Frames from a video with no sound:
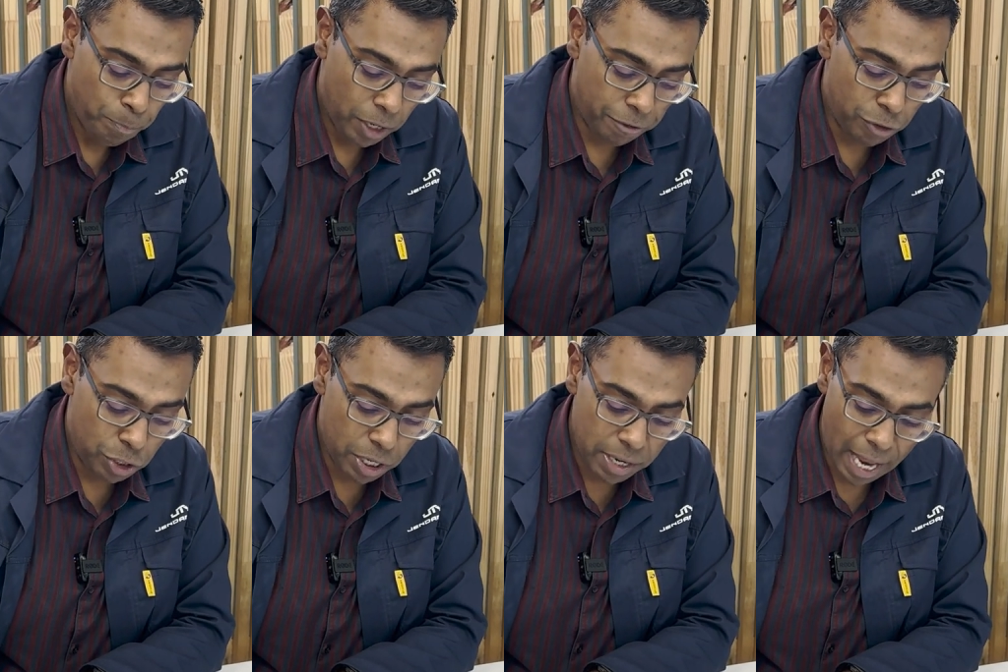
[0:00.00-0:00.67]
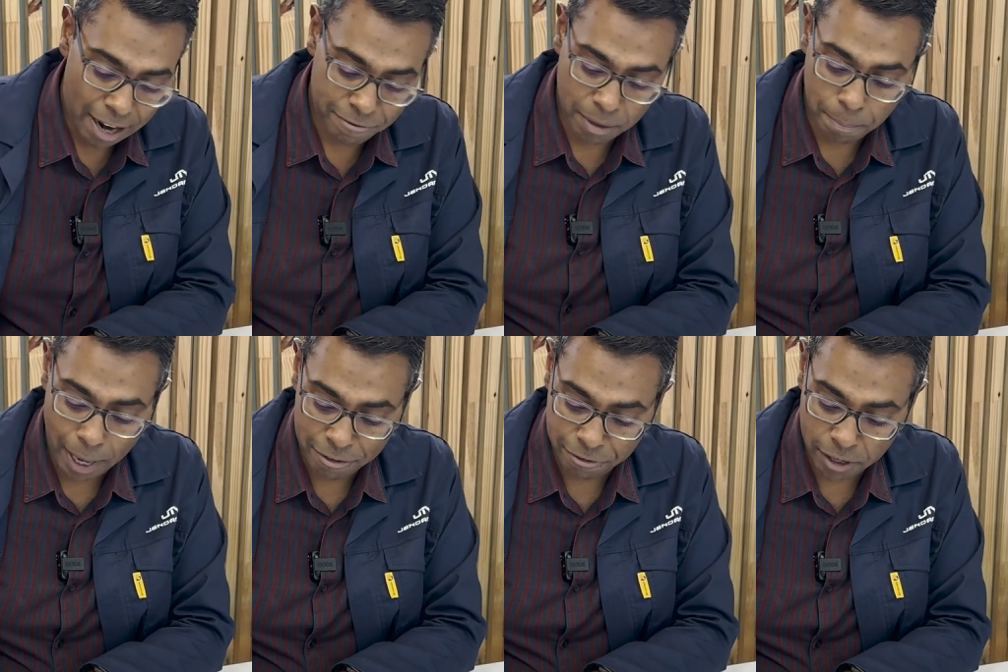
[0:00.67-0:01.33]
If you didn't have the
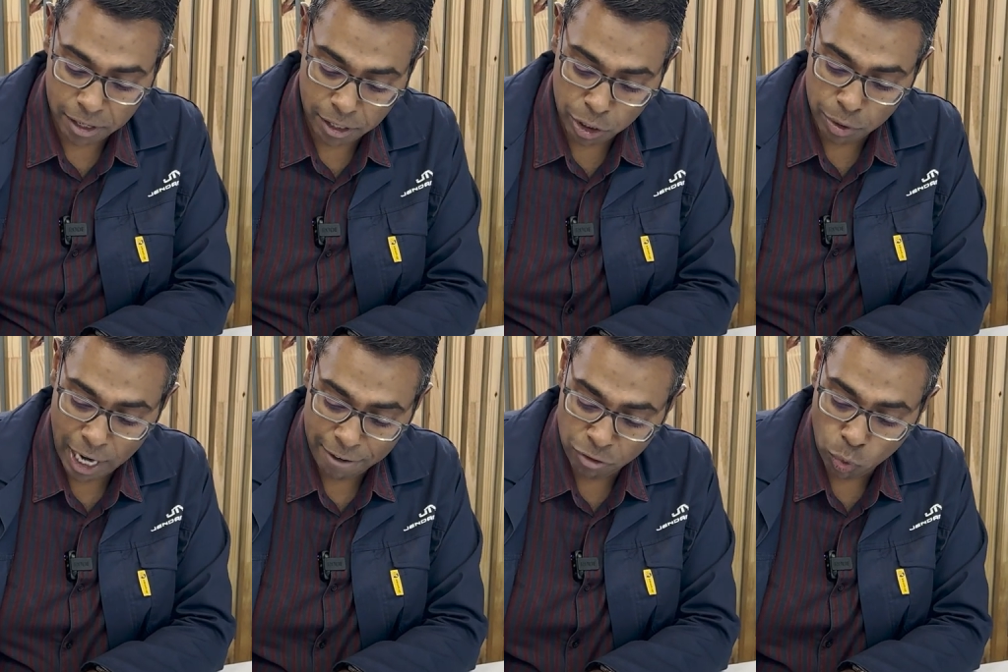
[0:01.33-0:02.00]
buffer, you'd have